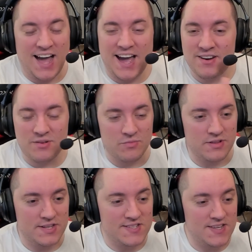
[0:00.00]
I don't
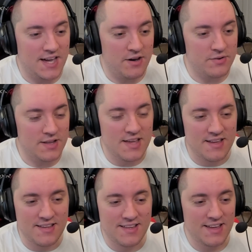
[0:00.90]
really see how
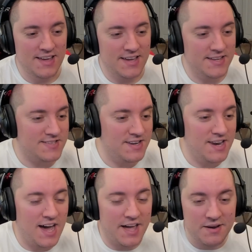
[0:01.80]
it's
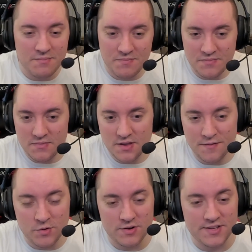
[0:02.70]
not
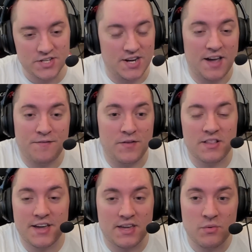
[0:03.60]
a food addiction. I
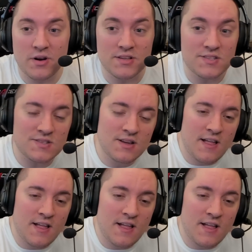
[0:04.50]
feel like it was.